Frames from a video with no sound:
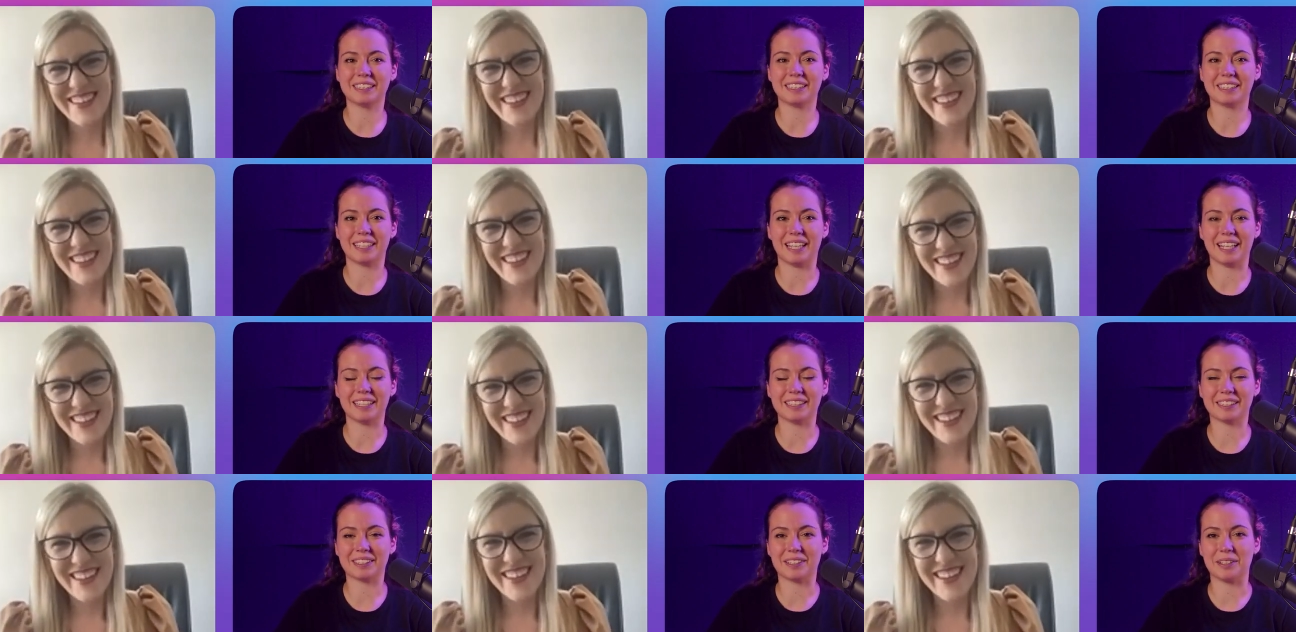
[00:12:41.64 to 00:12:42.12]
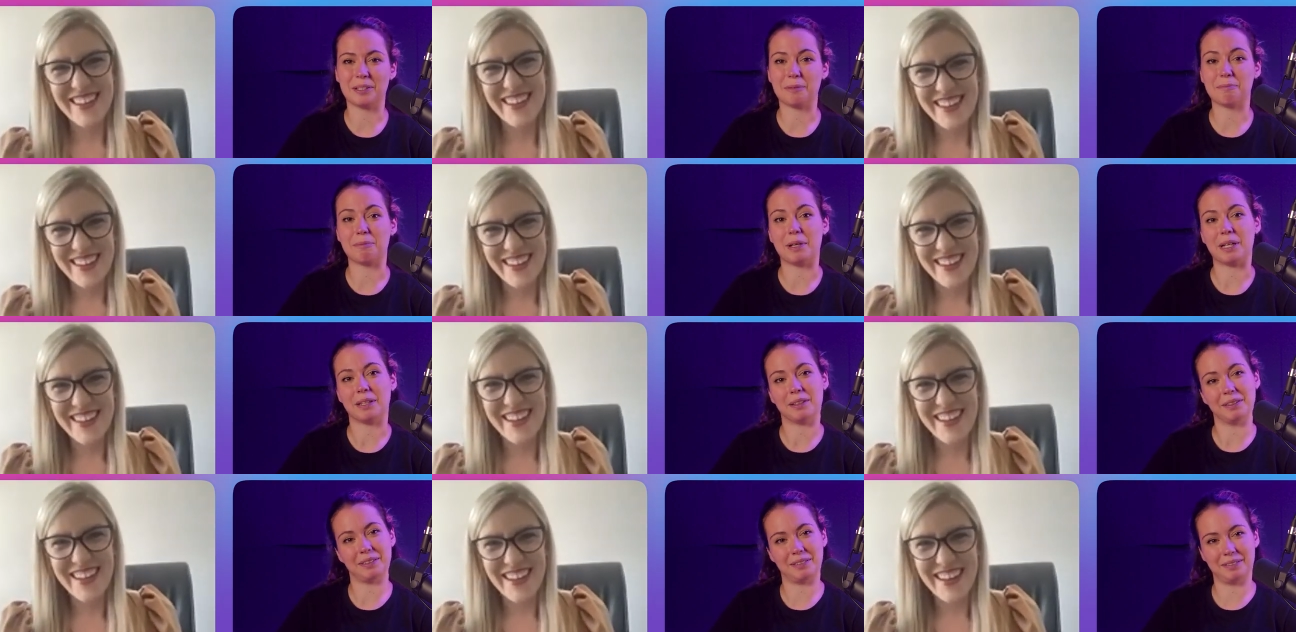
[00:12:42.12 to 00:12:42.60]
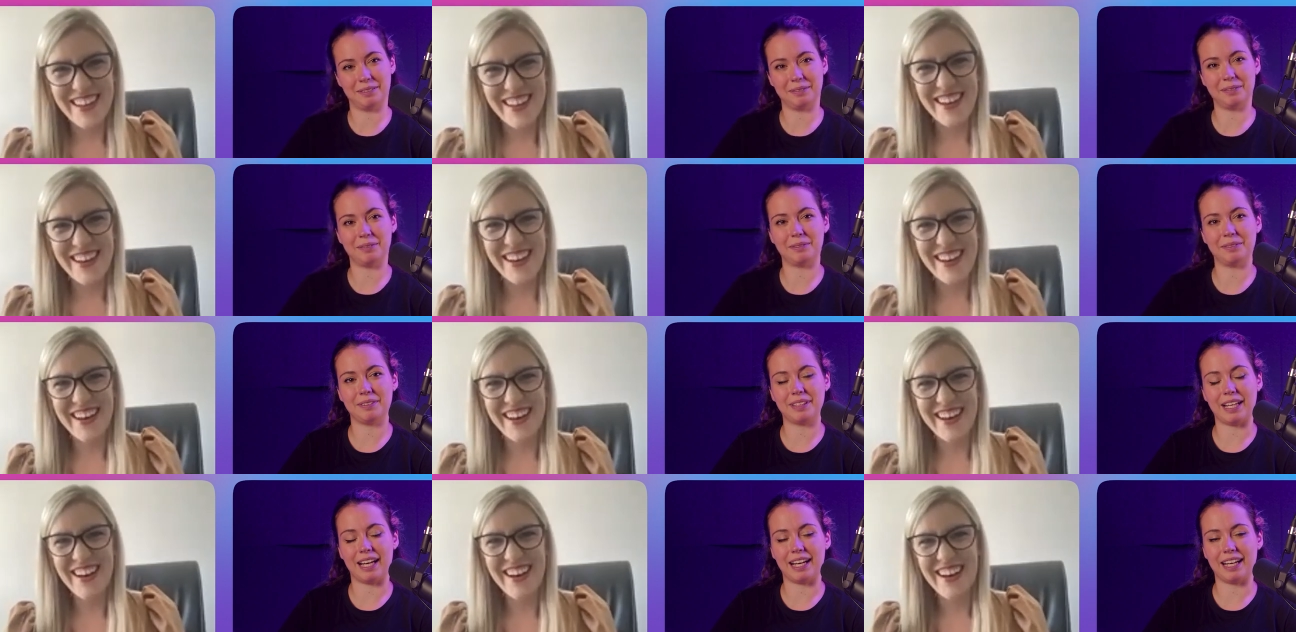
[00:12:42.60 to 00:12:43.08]
Speaker 1: that's that's good but
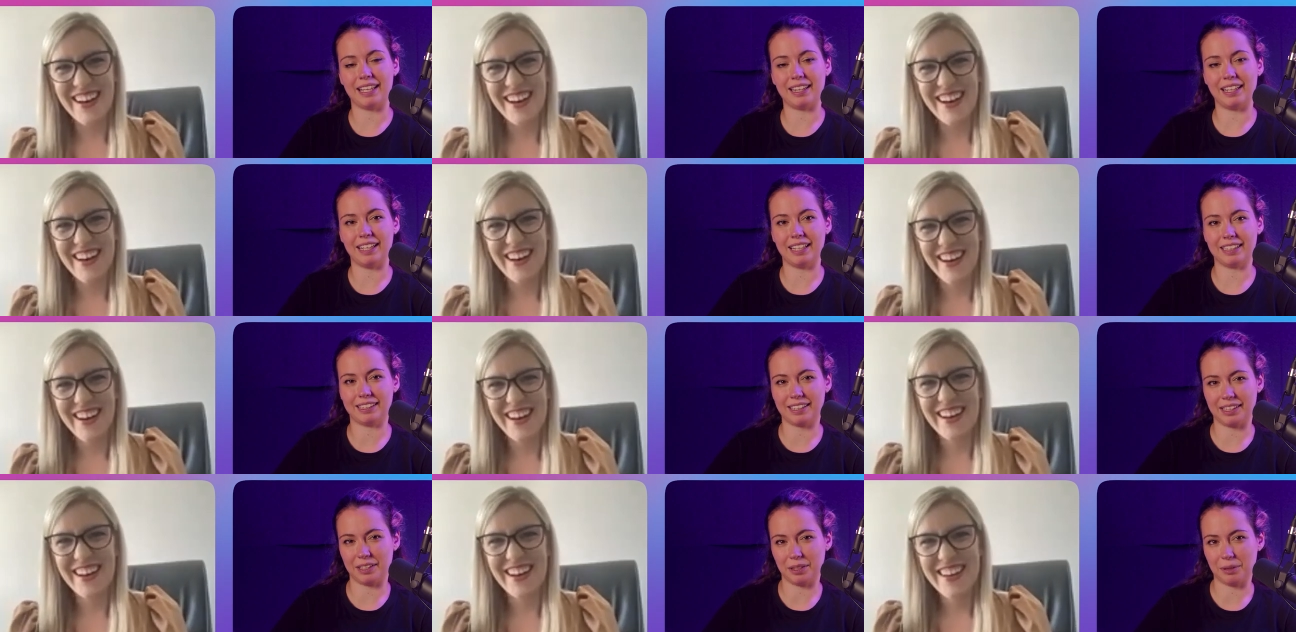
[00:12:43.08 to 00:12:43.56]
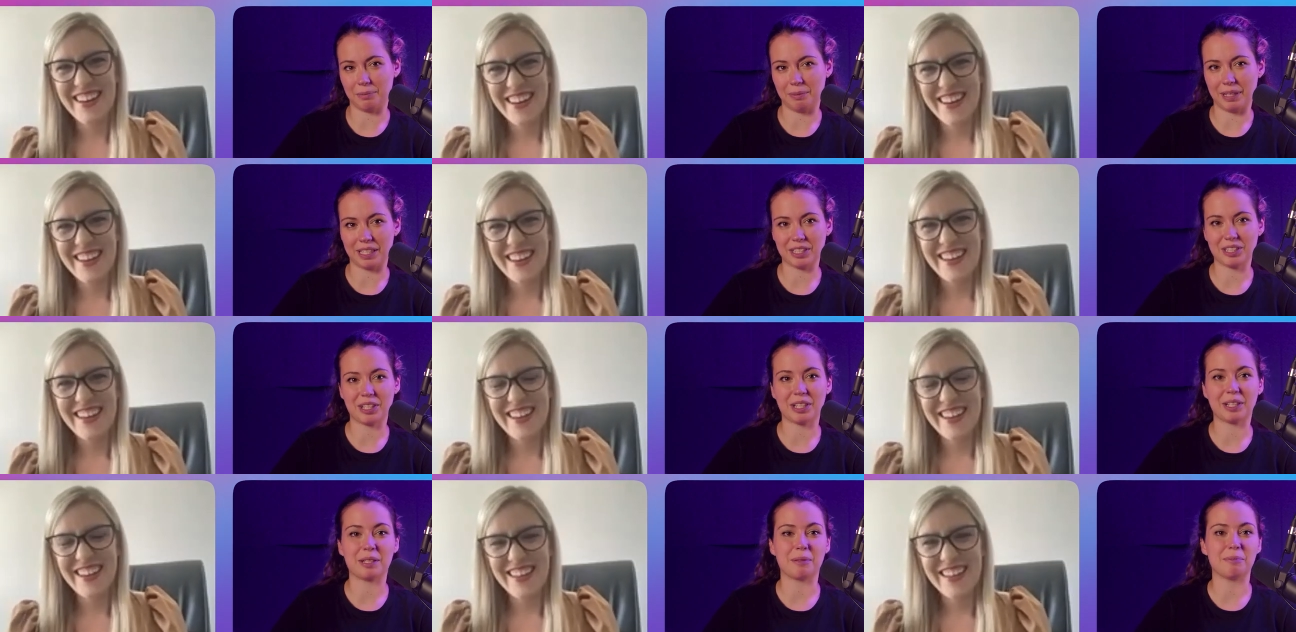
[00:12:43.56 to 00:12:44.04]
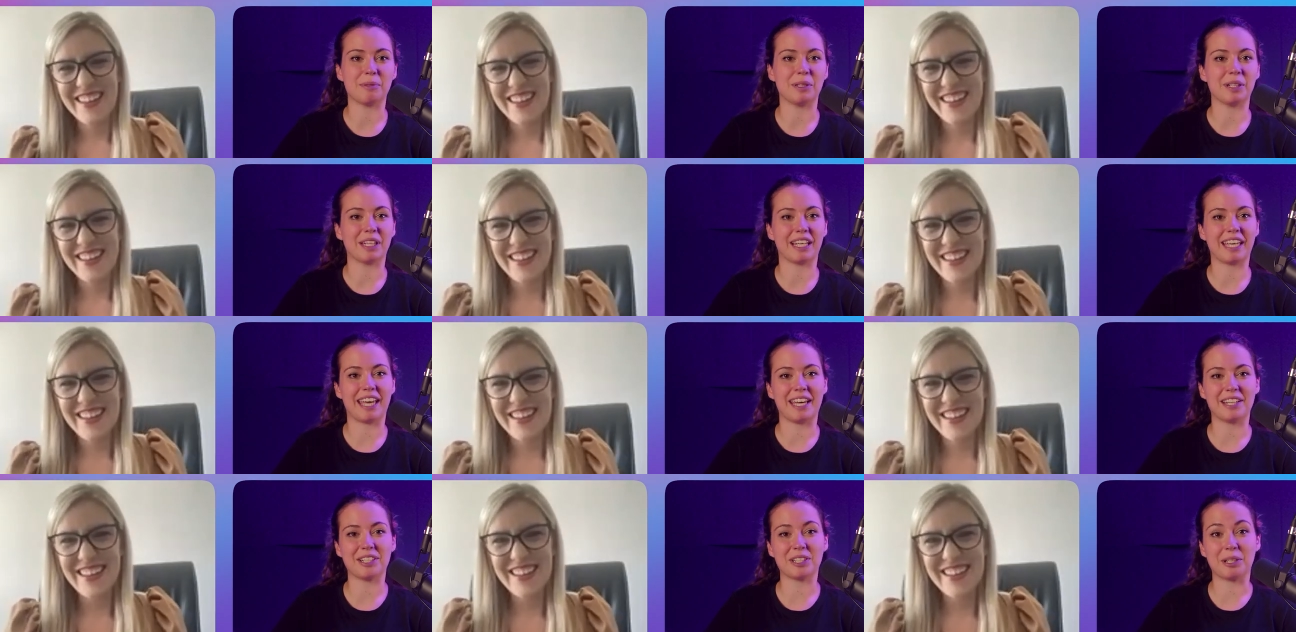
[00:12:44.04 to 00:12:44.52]
i like that you mentioned
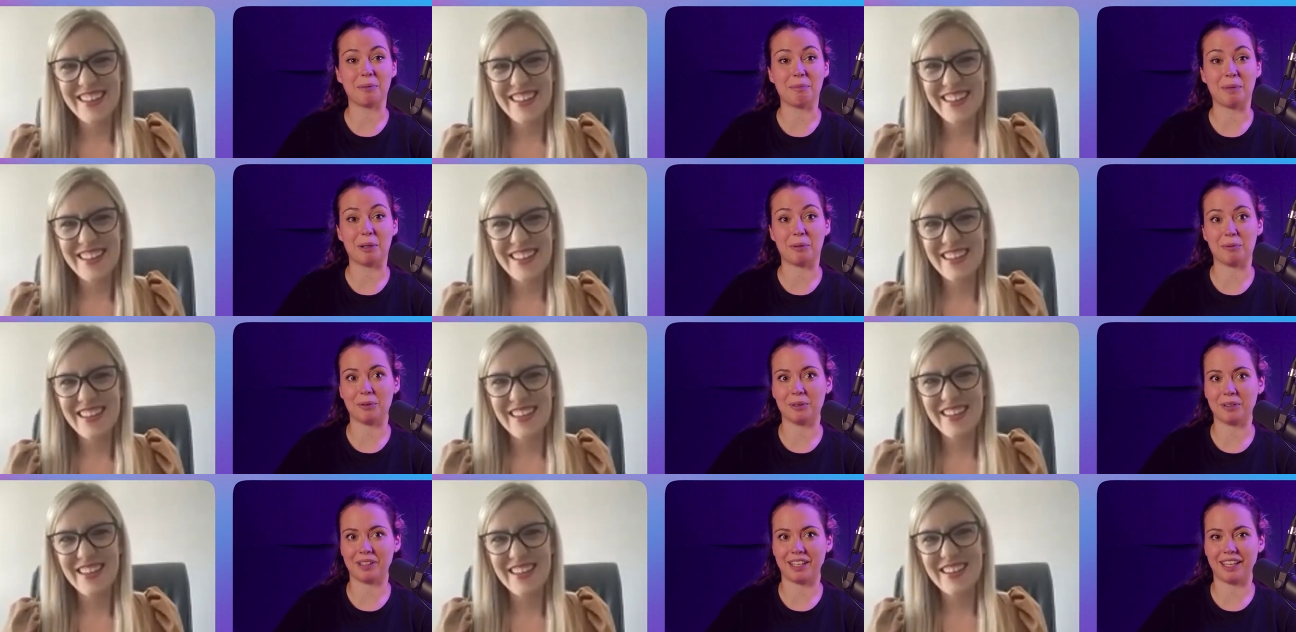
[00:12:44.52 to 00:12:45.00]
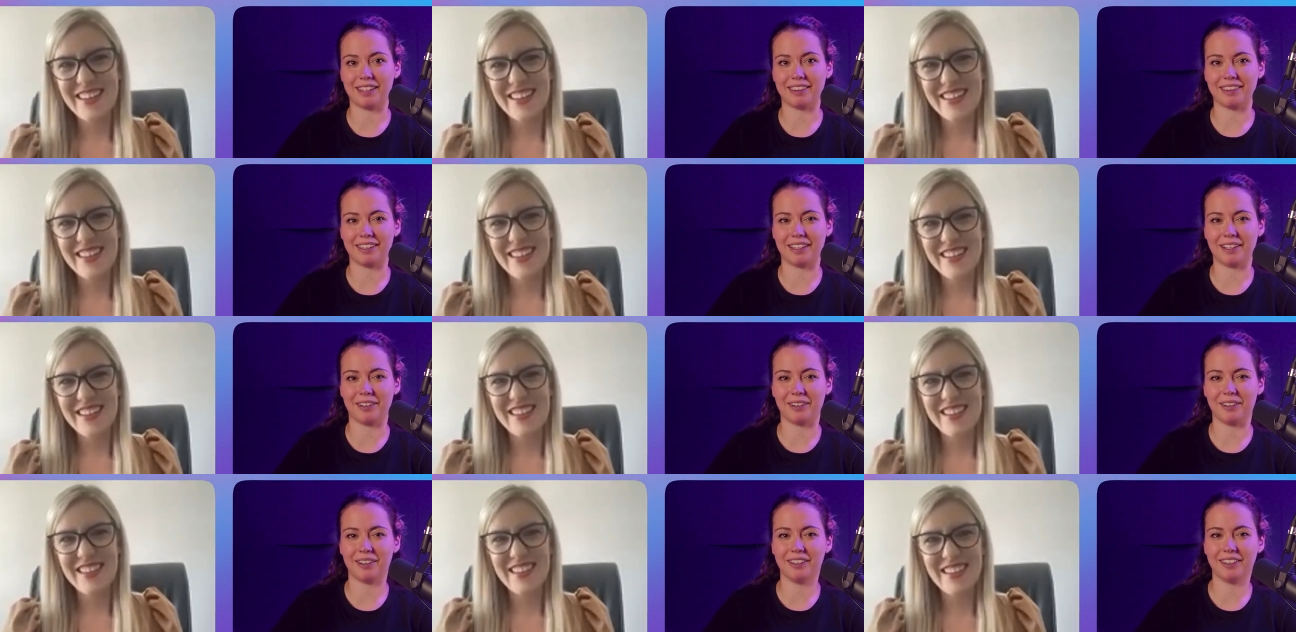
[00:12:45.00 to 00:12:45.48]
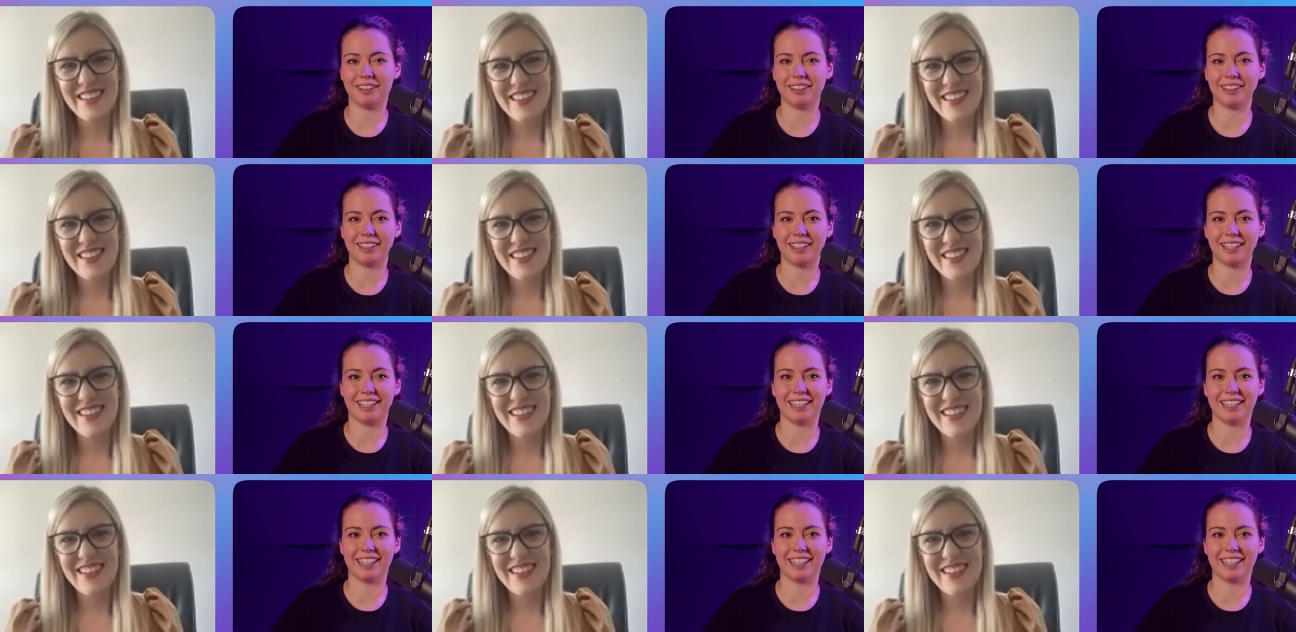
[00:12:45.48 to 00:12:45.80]
communication but we'll get there